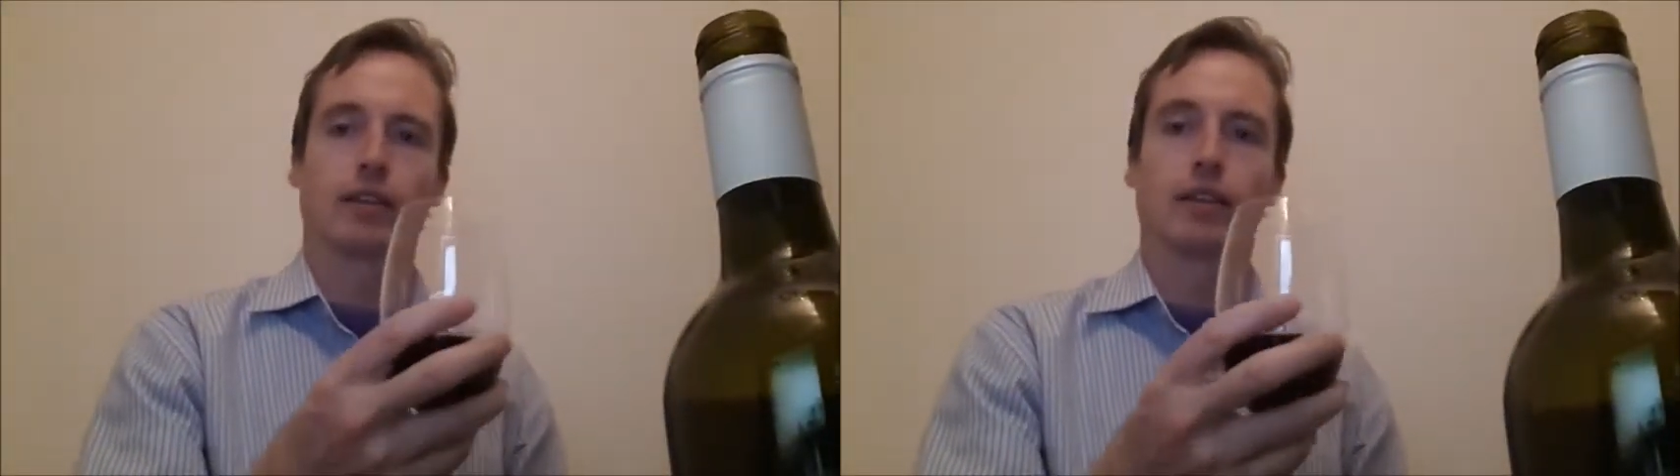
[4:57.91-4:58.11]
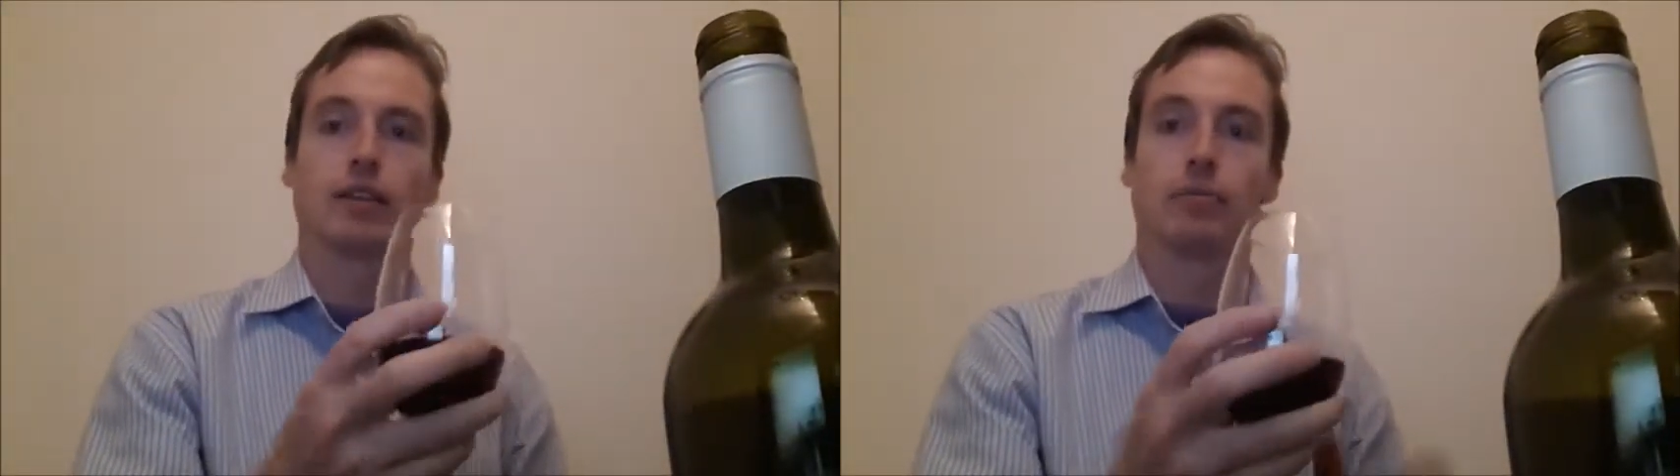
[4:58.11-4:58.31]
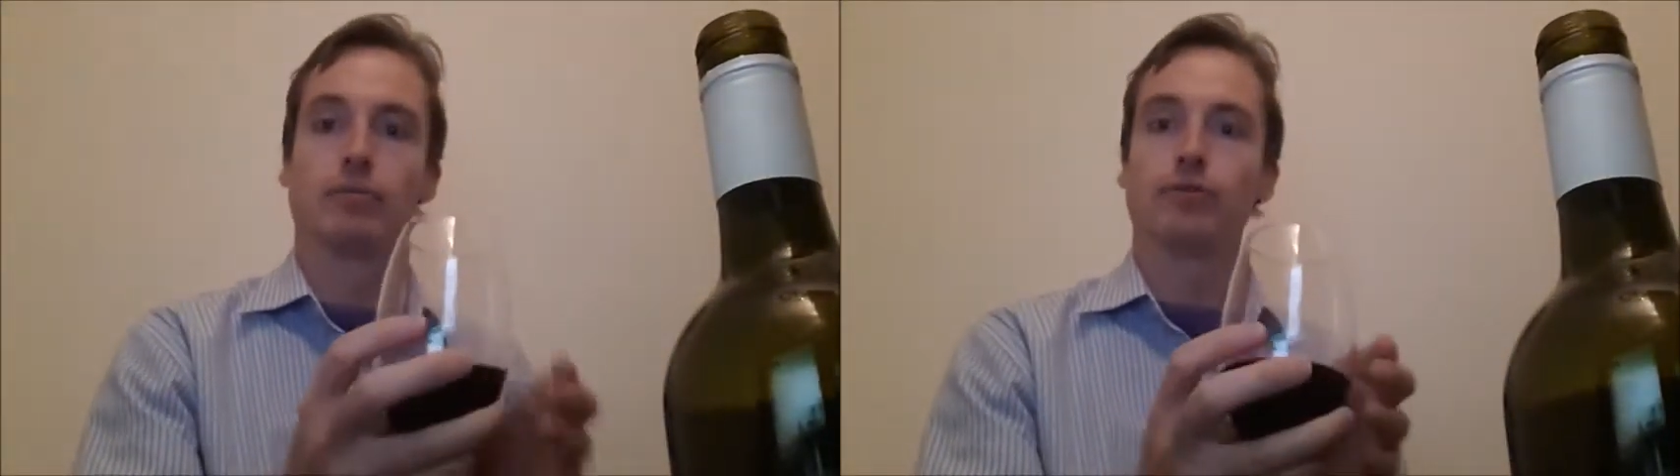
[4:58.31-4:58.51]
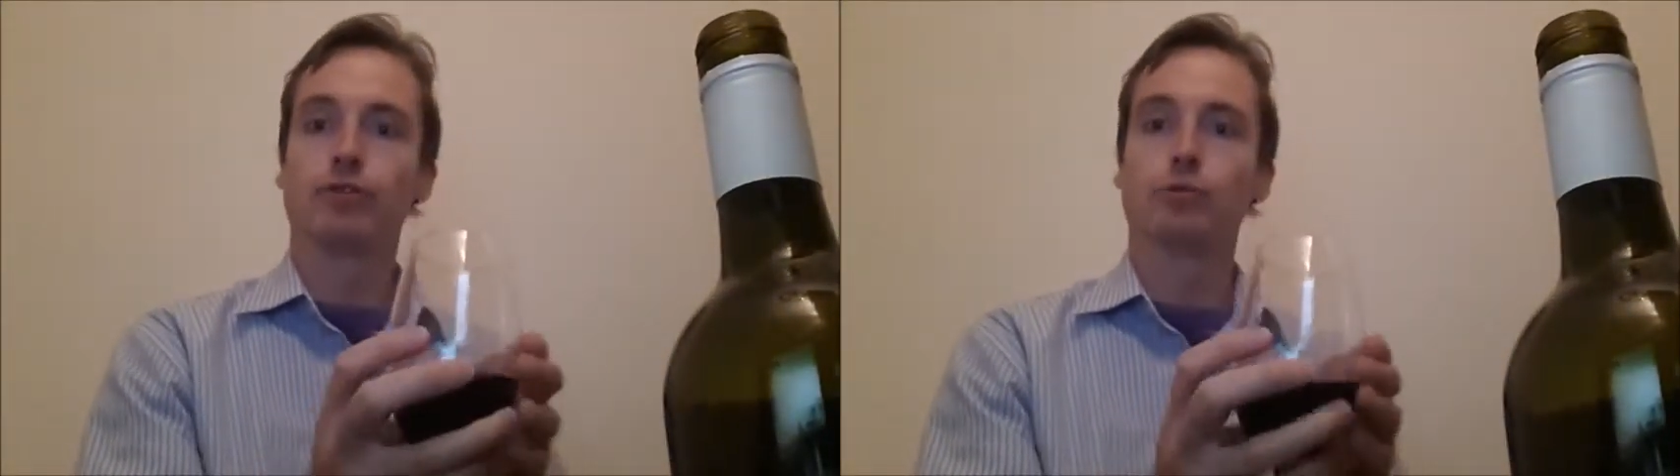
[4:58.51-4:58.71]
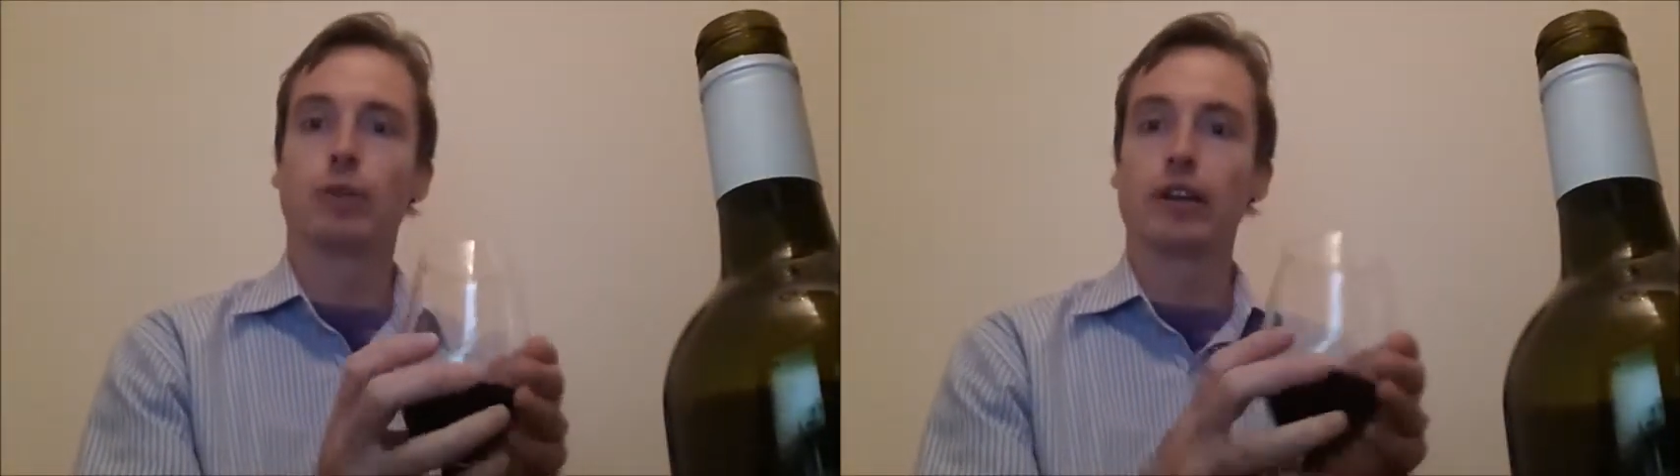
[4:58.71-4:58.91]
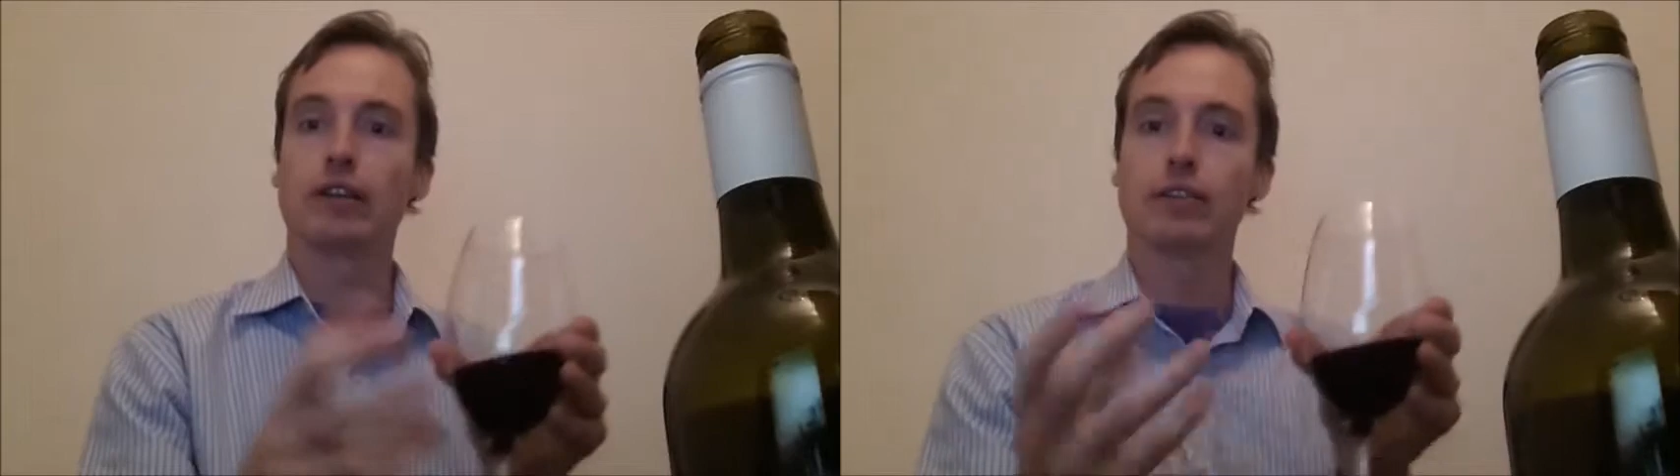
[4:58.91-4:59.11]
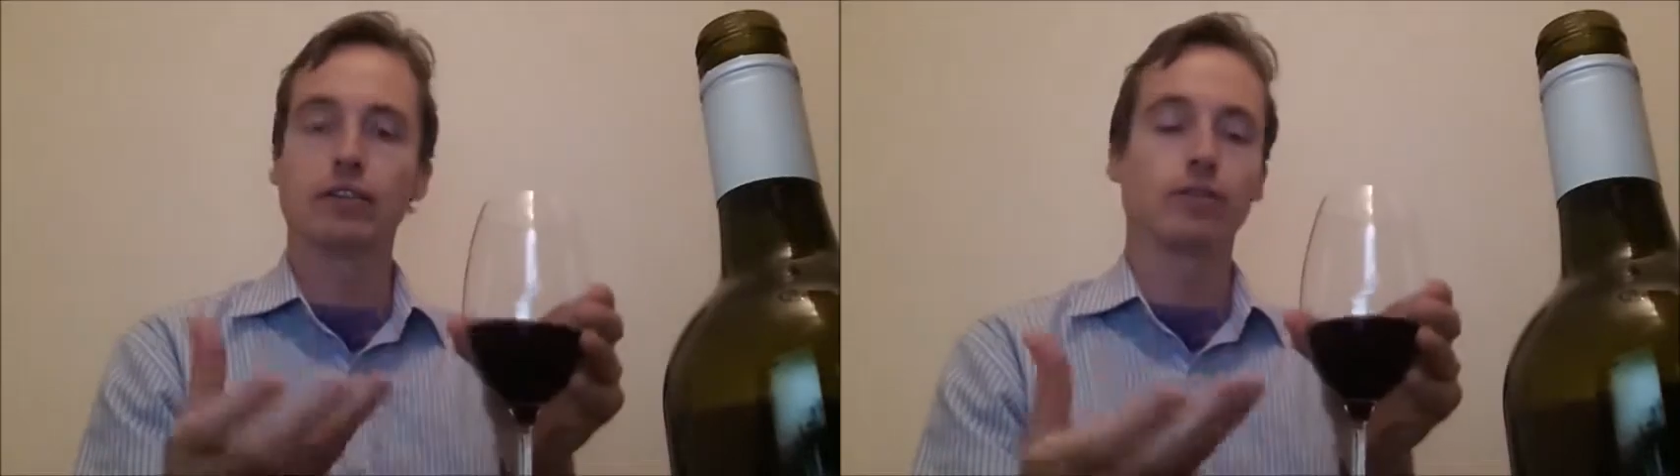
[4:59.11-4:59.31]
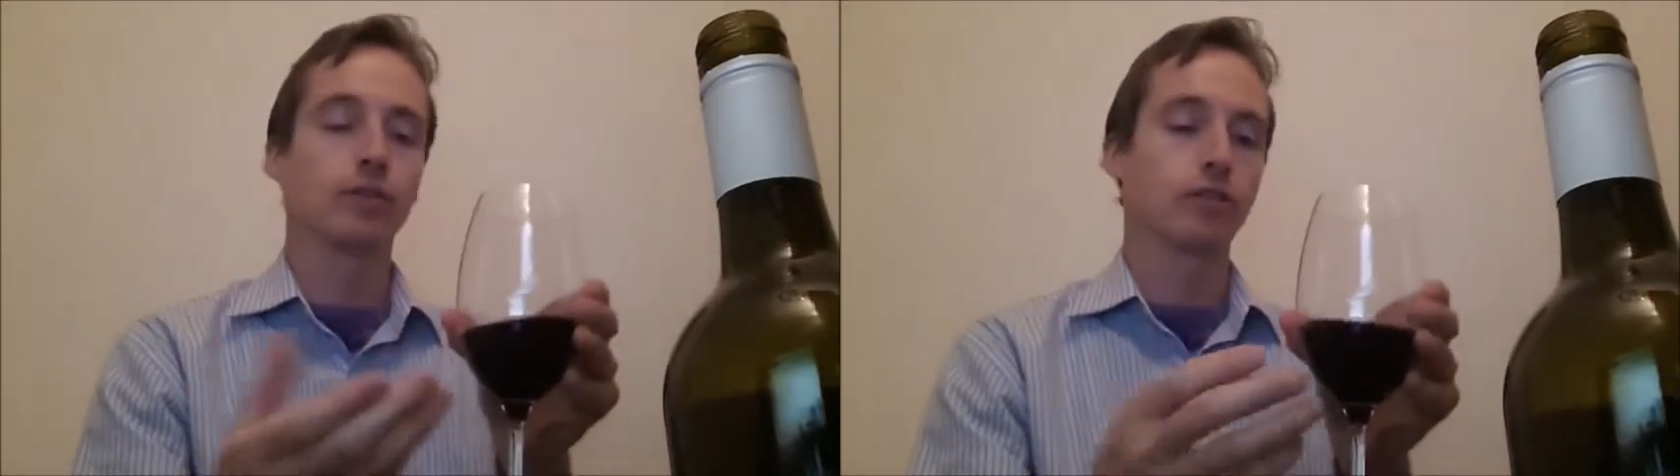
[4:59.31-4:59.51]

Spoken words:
the full bodiedness of